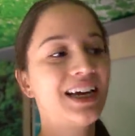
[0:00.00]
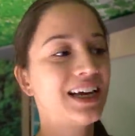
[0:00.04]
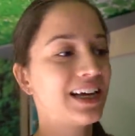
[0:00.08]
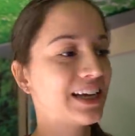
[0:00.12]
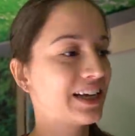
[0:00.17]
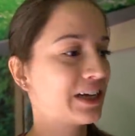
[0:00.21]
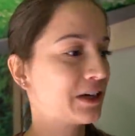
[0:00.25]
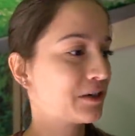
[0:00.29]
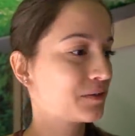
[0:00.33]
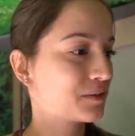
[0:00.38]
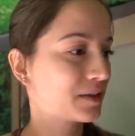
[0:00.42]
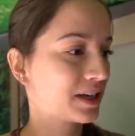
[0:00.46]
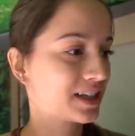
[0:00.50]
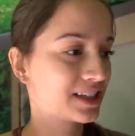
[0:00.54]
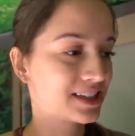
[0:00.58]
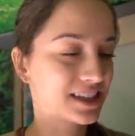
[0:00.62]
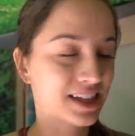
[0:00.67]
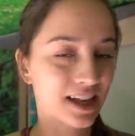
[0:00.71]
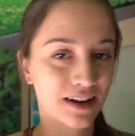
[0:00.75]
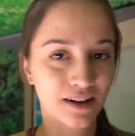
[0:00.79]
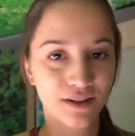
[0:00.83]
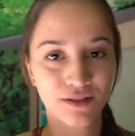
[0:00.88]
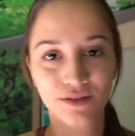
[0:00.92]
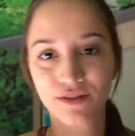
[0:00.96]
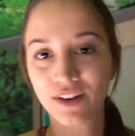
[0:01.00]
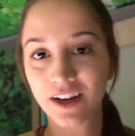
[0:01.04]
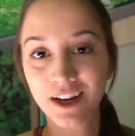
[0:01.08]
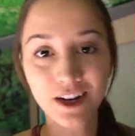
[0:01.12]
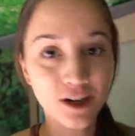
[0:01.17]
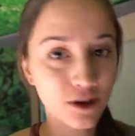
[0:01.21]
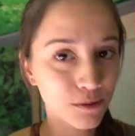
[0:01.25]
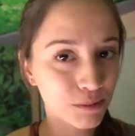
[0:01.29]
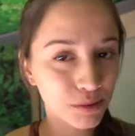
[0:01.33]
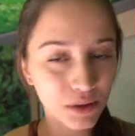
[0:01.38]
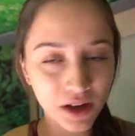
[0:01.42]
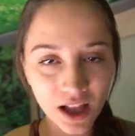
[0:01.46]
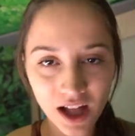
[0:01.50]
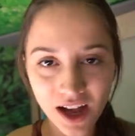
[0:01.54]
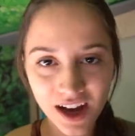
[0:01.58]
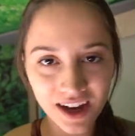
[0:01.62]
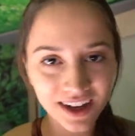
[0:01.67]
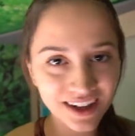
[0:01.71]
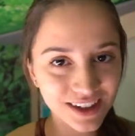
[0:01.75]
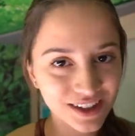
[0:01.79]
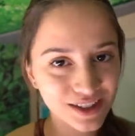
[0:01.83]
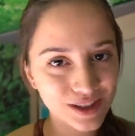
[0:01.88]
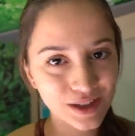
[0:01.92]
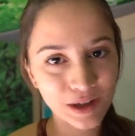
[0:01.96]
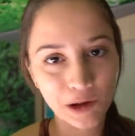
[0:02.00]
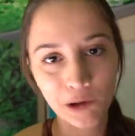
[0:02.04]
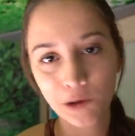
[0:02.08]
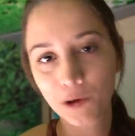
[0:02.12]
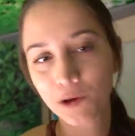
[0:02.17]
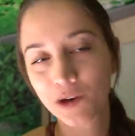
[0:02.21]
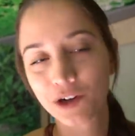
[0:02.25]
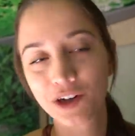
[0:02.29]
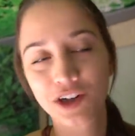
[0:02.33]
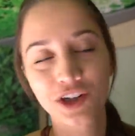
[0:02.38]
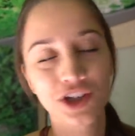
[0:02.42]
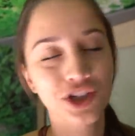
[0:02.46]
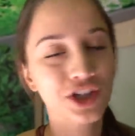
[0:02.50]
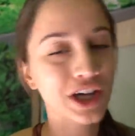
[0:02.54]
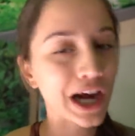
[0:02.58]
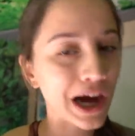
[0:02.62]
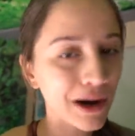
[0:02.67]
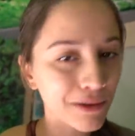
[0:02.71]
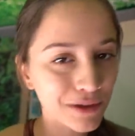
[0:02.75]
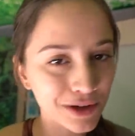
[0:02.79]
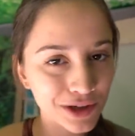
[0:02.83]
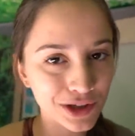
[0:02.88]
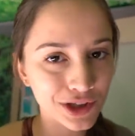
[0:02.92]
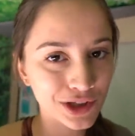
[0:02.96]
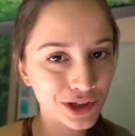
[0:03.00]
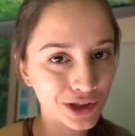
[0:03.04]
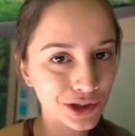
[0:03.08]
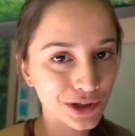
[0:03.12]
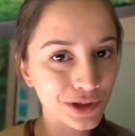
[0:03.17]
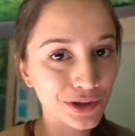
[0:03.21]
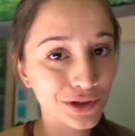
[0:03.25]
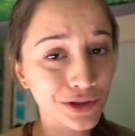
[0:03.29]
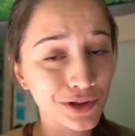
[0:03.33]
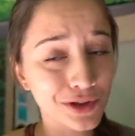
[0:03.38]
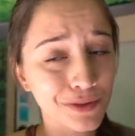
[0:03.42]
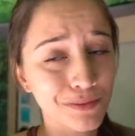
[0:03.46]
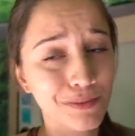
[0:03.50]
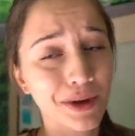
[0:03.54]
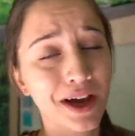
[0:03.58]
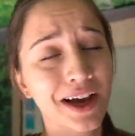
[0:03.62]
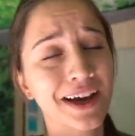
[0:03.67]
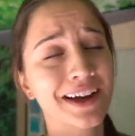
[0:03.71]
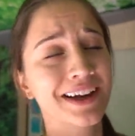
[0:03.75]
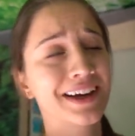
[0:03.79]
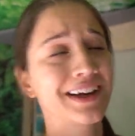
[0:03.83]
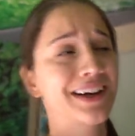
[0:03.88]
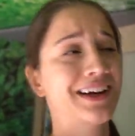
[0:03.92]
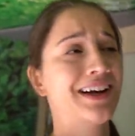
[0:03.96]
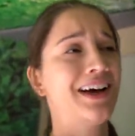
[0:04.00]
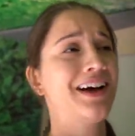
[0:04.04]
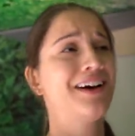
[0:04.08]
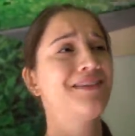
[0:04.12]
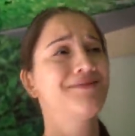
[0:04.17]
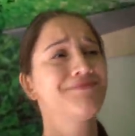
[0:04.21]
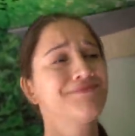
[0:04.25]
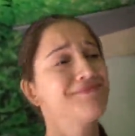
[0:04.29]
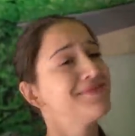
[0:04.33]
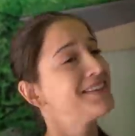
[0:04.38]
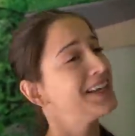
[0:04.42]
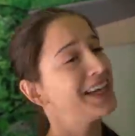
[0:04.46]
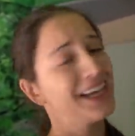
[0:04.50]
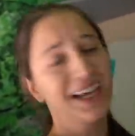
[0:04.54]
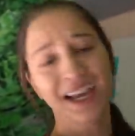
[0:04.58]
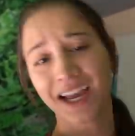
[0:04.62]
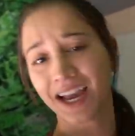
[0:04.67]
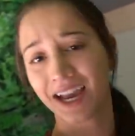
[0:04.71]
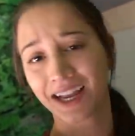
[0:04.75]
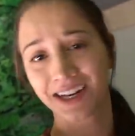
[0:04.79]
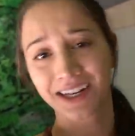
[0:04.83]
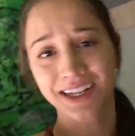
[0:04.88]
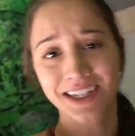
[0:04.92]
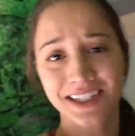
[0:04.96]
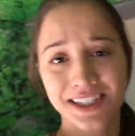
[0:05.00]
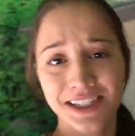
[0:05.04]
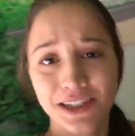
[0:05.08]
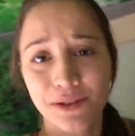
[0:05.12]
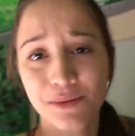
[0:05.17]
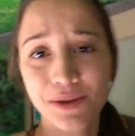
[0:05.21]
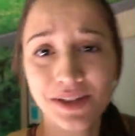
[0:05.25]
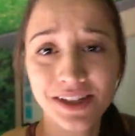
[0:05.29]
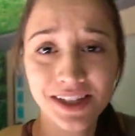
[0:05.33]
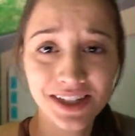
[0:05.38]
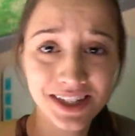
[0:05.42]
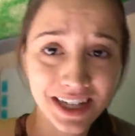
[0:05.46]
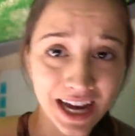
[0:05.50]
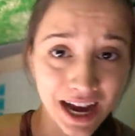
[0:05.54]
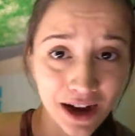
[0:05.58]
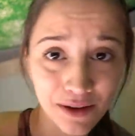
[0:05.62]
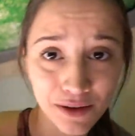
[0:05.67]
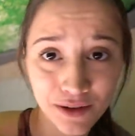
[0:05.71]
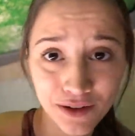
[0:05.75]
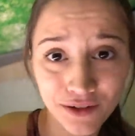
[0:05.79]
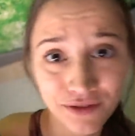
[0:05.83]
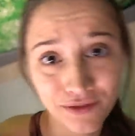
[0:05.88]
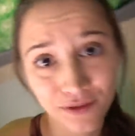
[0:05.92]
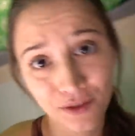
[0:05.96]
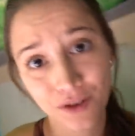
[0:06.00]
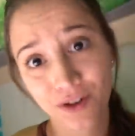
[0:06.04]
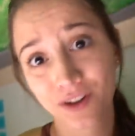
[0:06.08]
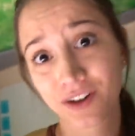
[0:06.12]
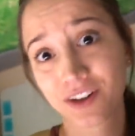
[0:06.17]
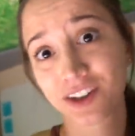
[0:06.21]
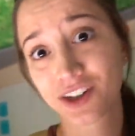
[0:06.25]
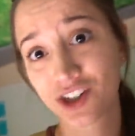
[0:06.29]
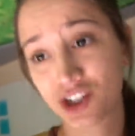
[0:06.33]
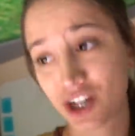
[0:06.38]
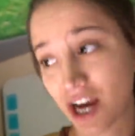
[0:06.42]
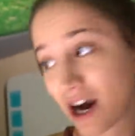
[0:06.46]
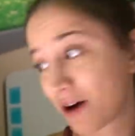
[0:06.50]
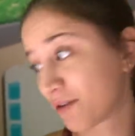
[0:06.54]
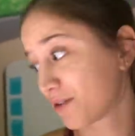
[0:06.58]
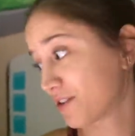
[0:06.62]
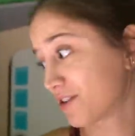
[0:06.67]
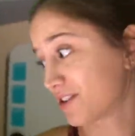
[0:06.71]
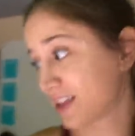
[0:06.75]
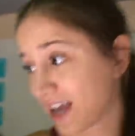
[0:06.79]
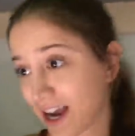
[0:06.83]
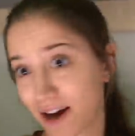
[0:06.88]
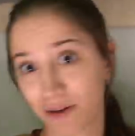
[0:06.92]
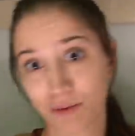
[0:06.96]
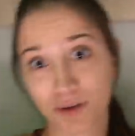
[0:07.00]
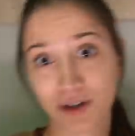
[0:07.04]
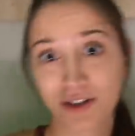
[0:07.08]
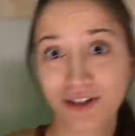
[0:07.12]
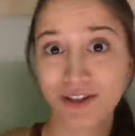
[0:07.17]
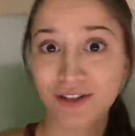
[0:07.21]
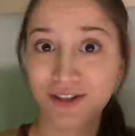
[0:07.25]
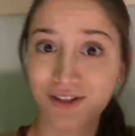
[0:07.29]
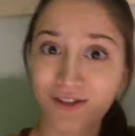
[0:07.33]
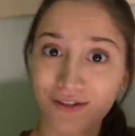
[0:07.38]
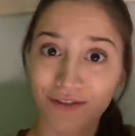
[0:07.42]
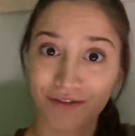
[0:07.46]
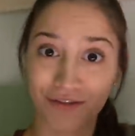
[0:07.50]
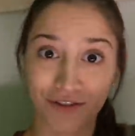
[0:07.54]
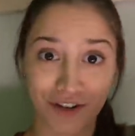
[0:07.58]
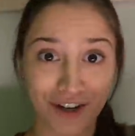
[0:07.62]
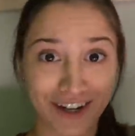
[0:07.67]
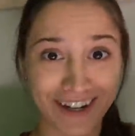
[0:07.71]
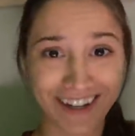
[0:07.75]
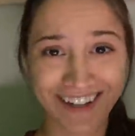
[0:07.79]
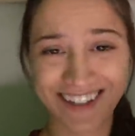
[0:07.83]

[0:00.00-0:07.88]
you know, a set of earplugs or shower shoes, but you know, at least there was a towel for the shower that was free.